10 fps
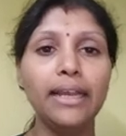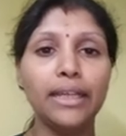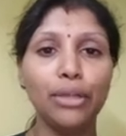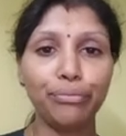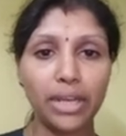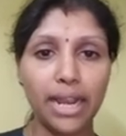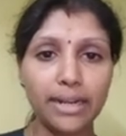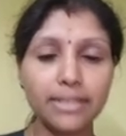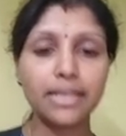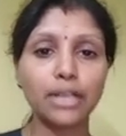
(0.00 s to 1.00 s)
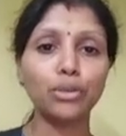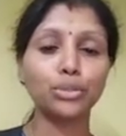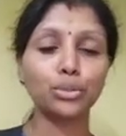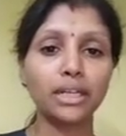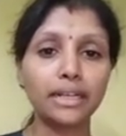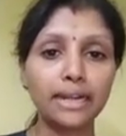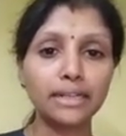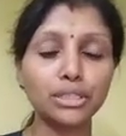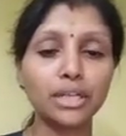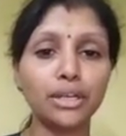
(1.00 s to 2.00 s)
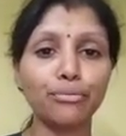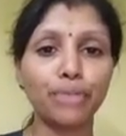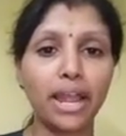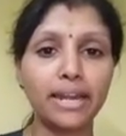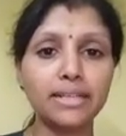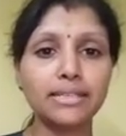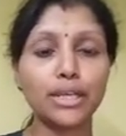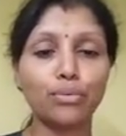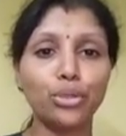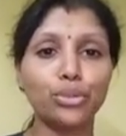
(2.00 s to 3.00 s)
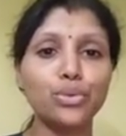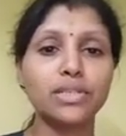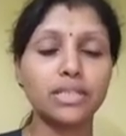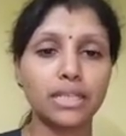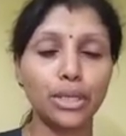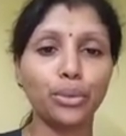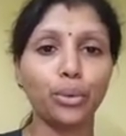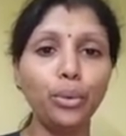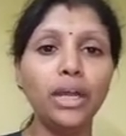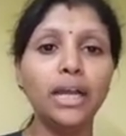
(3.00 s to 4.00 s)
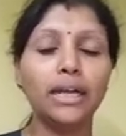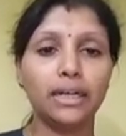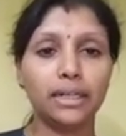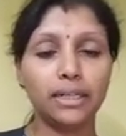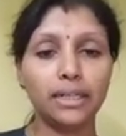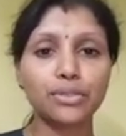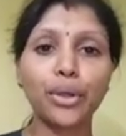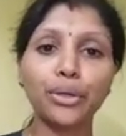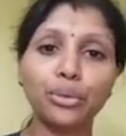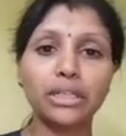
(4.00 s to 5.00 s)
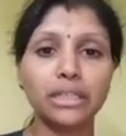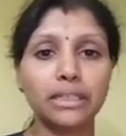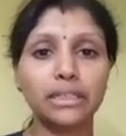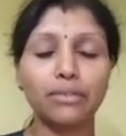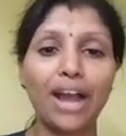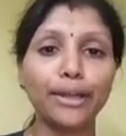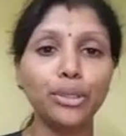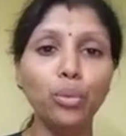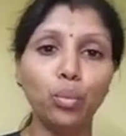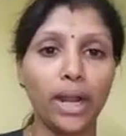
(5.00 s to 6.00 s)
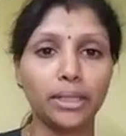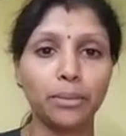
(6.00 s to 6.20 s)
If n is equal to that condition, if n is equal to 0, it's going to return the value 1.